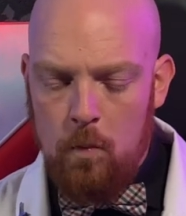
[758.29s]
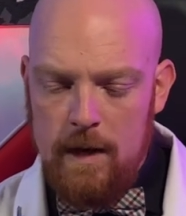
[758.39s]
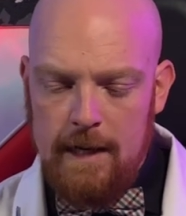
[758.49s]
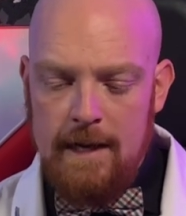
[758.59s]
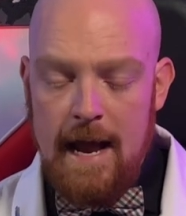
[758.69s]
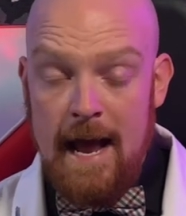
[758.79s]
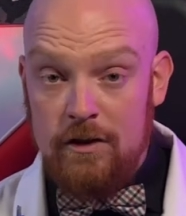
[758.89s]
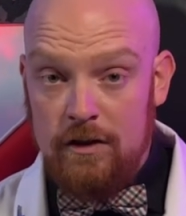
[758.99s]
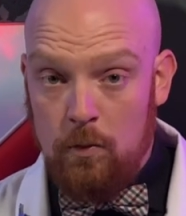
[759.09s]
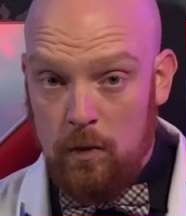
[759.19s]
we can
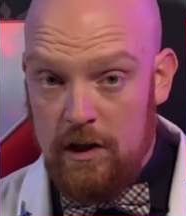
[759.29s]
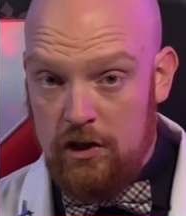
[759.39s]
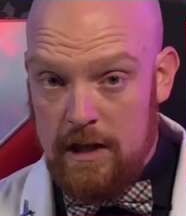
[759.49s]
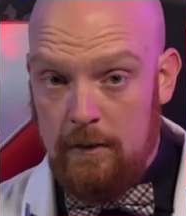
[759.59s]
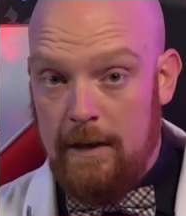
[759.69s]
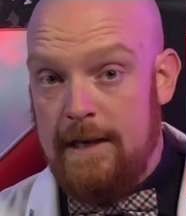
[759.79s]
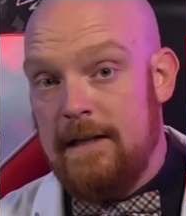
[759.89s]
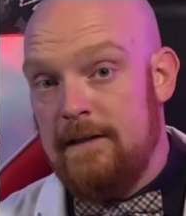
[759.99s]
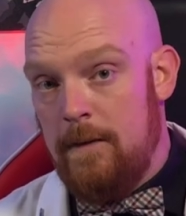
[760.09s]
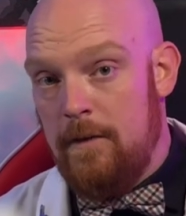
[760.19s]
actually regenerate
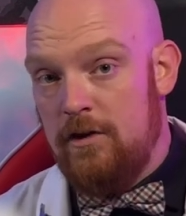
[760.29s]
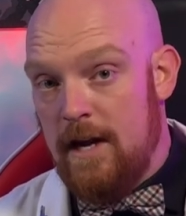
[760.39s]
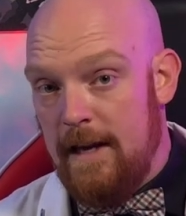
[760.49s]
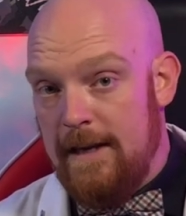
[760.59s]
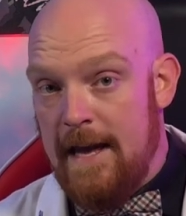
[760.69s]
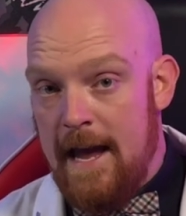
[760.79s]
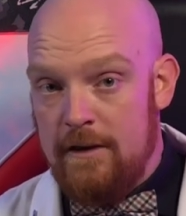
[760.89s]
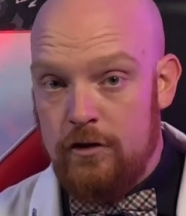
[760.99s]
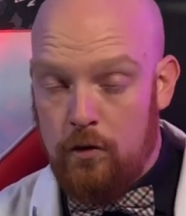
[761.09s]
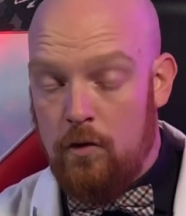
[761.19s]
this image
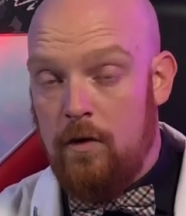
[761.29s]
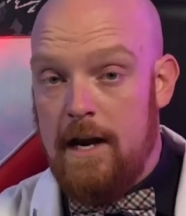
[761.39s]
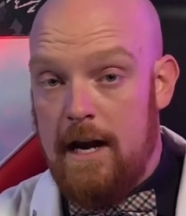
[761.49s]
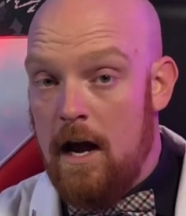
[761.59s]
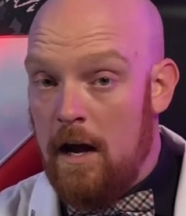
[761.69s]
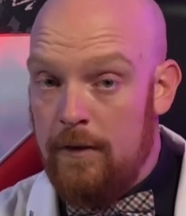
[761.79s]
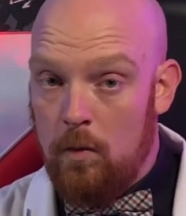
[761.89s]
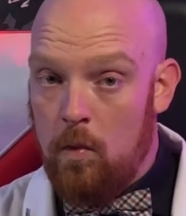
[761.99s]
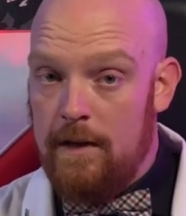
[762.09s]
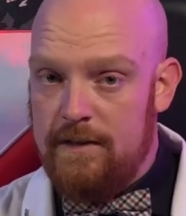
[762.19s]
again to create other
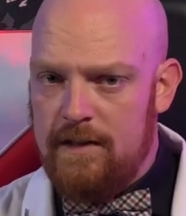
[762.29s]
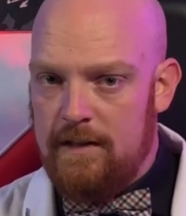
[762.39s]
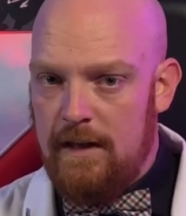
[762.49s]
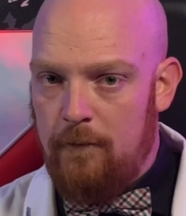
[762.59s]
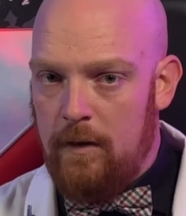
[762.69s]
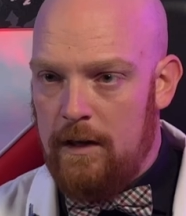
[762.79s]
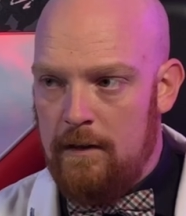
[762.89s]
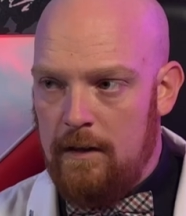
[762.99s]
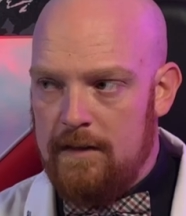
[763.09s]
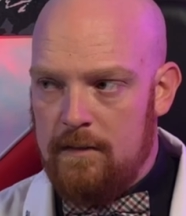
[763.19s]
ones to see if we
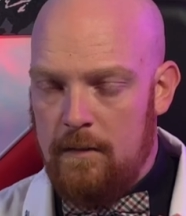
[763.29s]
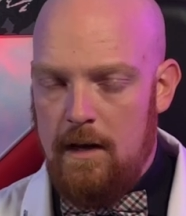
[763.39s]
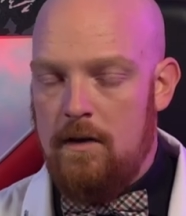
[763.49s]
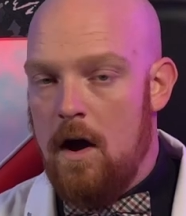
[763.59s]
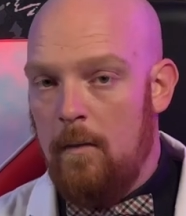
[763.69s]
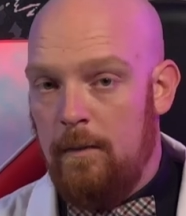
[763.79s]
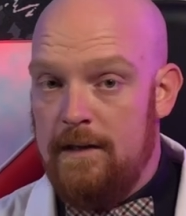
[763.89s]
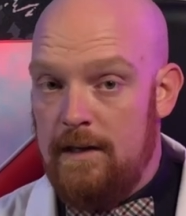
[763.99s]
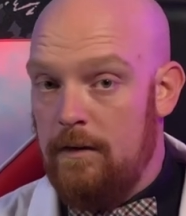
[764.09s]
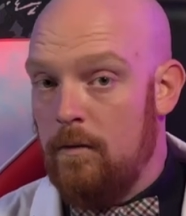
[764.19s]
can get some of the
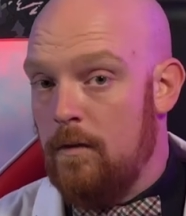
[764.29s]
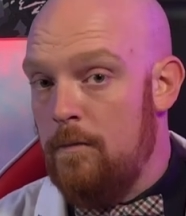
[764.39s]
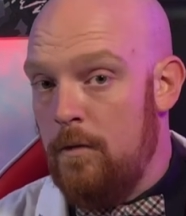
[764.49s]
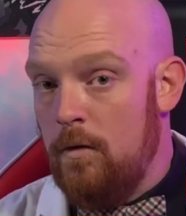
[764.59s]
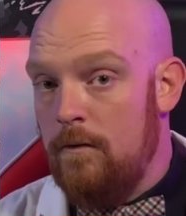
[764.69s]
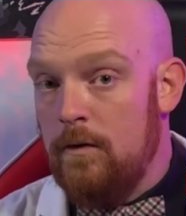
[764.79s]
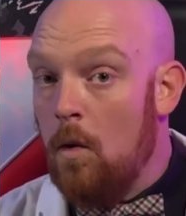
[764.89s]
anomalies either removed